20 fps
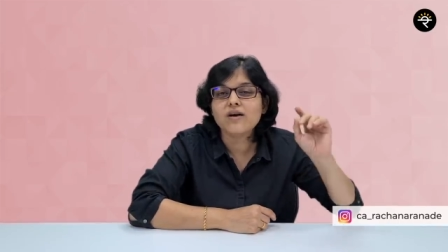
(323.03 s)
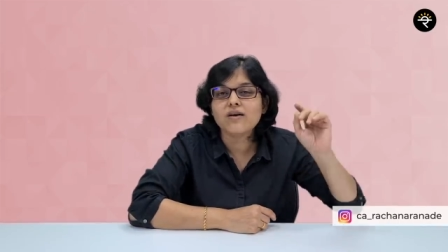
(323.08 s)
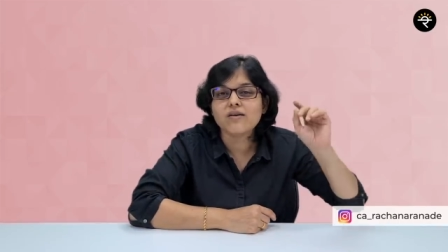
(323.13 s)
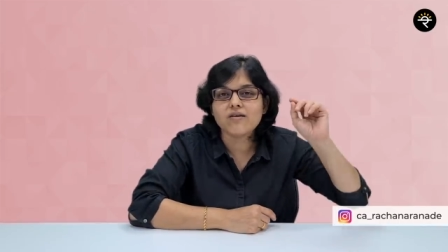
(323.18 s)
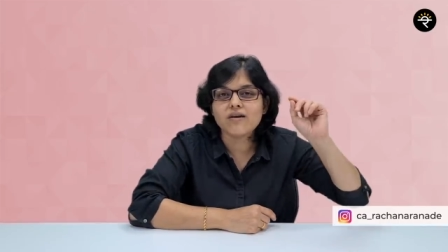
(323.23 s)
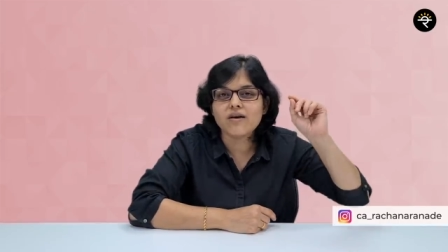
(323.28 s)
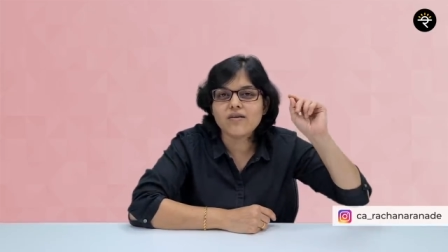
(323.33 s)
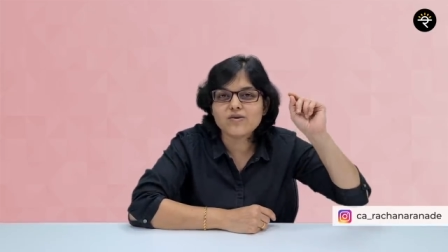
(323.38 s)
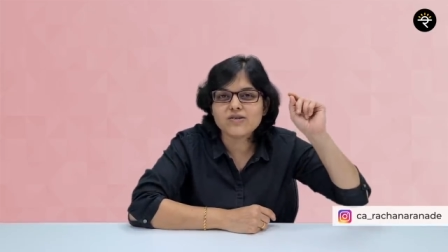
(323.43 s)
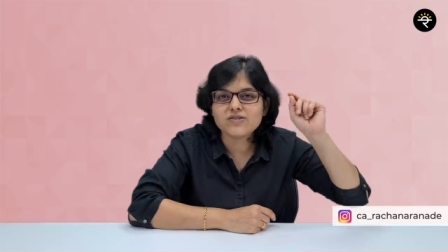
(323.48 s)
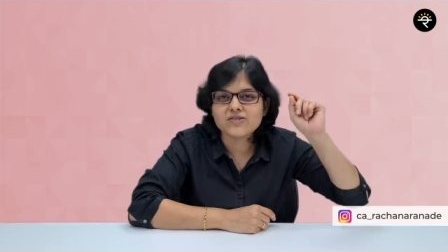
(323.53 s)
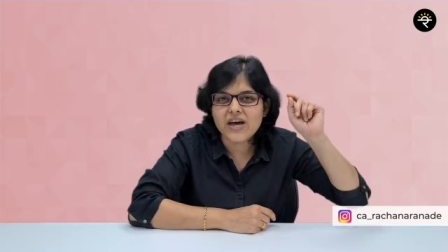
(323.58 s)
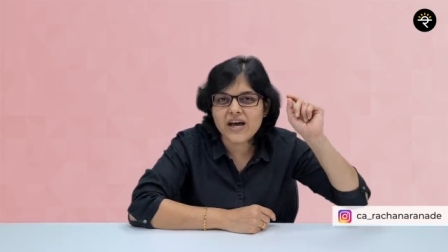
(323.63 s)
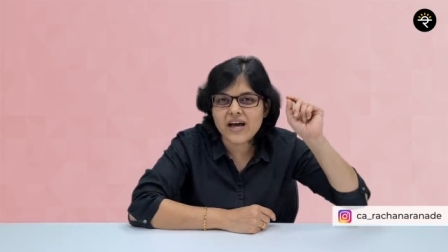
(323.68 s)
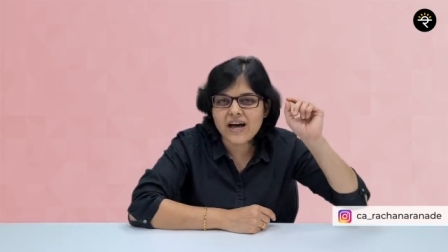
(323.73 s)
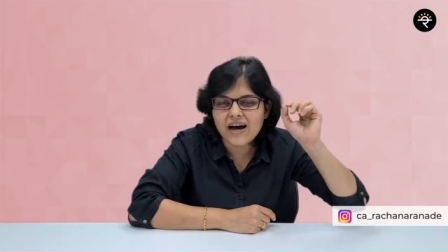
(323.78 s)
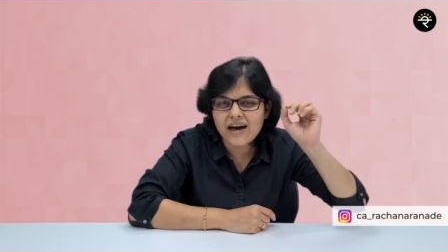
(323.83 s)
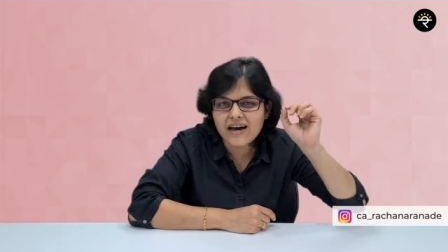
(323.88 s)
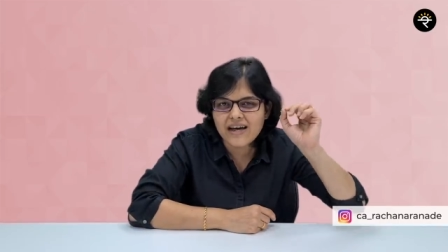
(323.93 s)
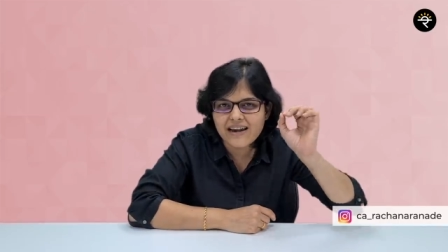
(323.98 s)
You'll have to check
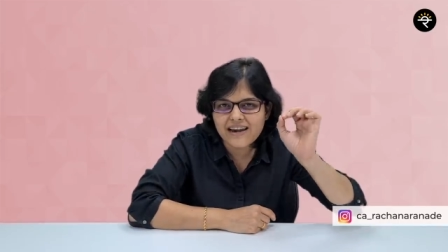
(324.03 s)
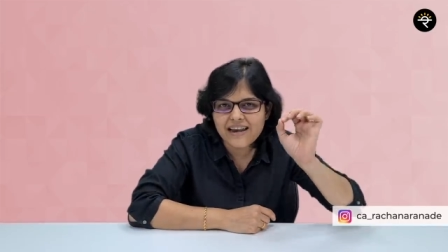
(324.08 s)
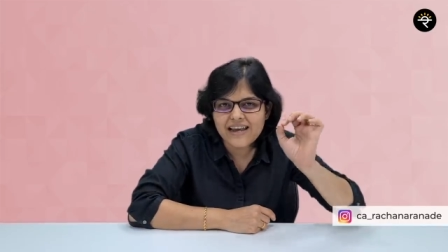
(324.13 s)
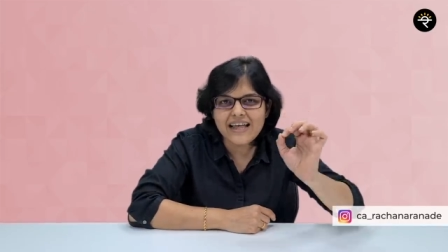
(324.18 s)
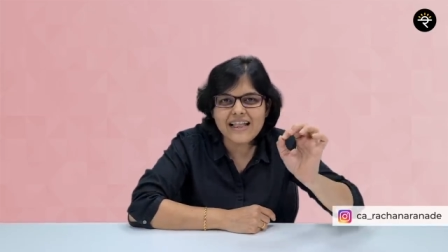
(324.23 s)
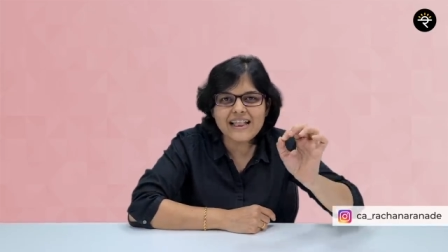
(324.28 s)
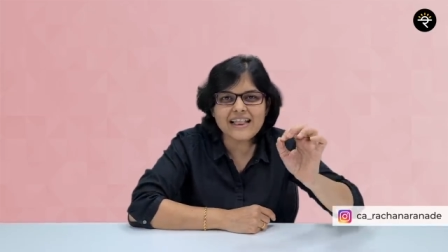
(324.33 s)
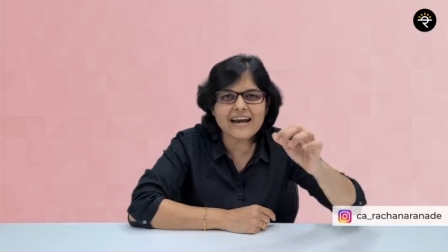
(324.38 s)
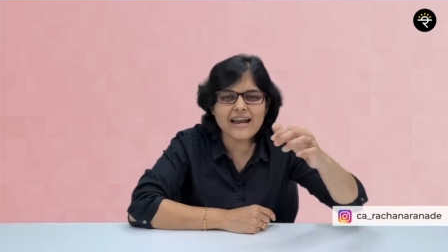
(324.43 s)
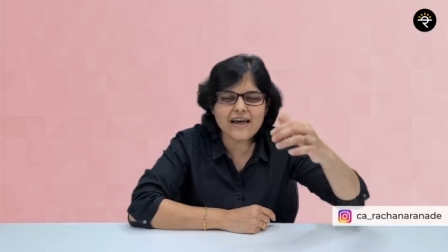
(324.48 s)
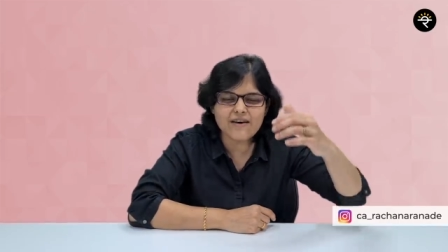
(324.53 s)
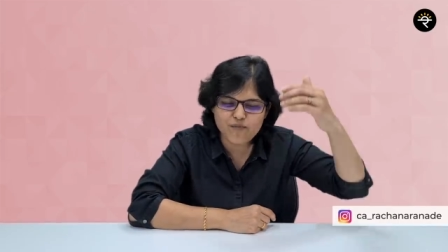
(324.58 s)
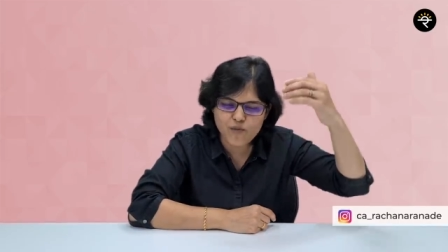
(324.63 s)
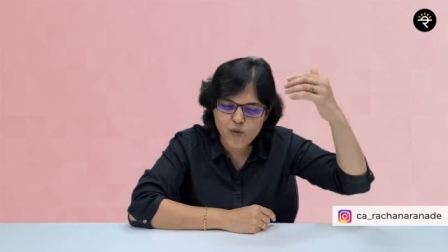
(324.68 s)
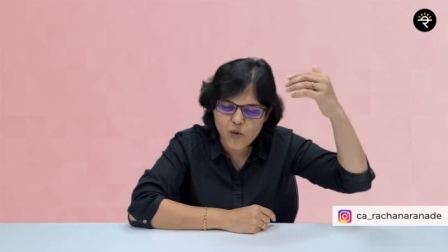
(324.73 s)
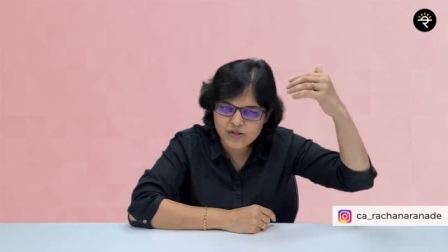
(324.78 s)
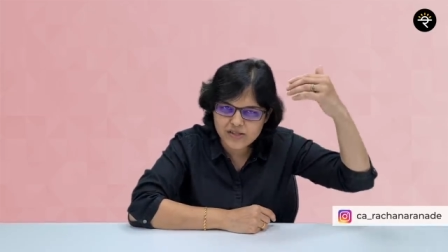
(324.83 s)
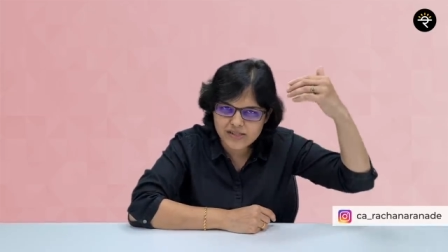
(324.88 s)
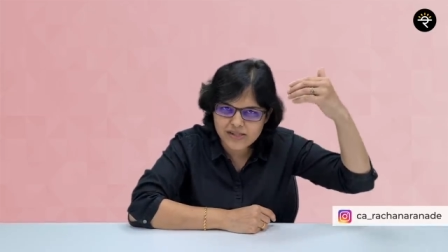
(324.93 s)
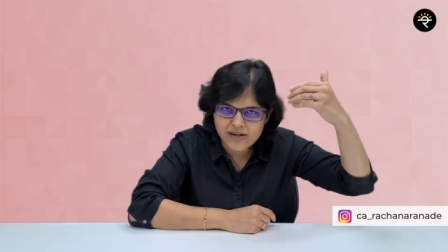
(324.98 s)
a reel that I've
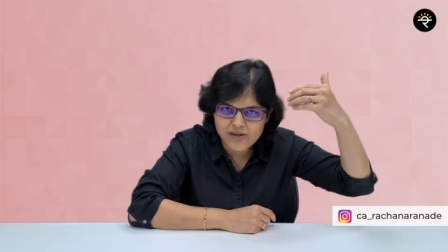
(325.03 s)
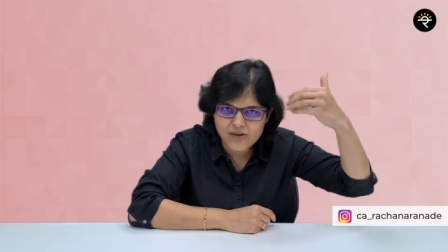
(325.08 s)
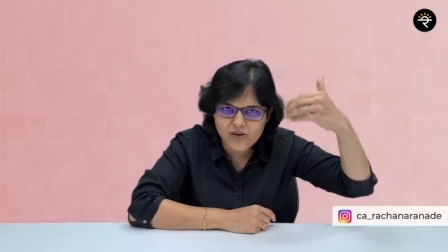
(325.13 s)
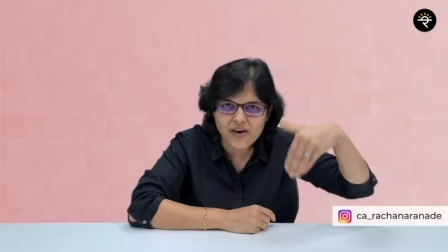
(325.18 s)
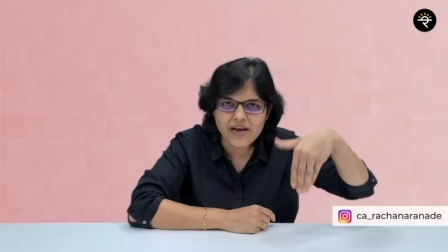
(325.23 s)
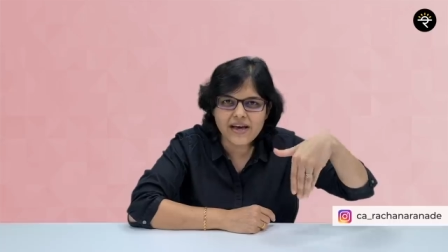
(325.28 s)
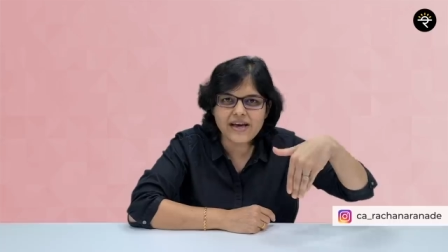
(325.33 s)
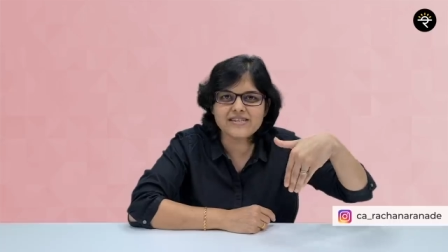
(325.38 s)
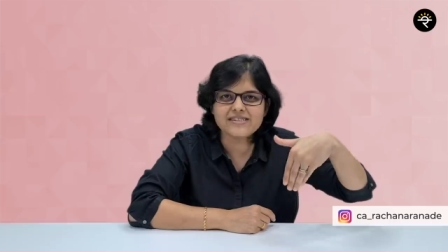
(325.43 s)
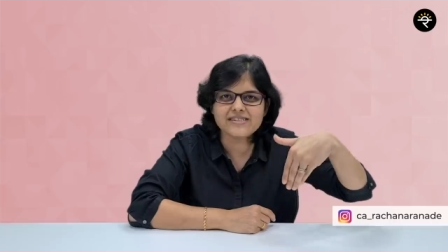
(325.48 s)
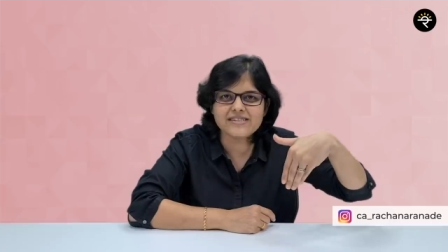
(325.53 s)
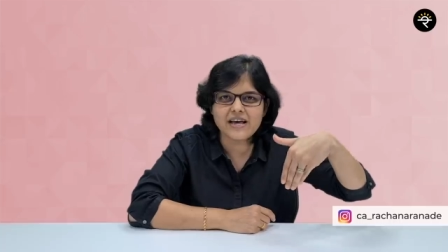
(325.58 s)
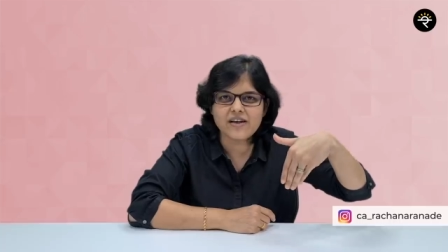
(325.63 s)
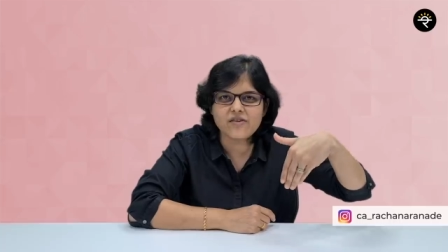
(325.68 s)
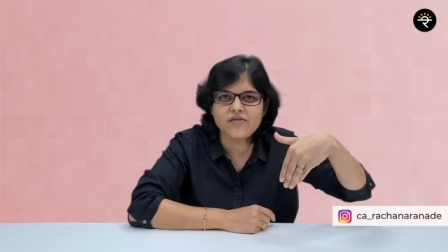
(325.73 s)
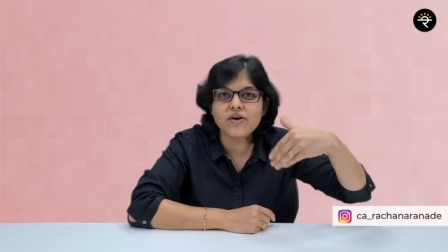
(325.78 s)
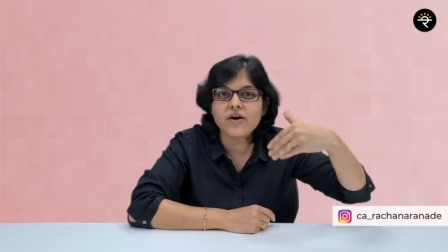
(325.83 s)
posted today itself,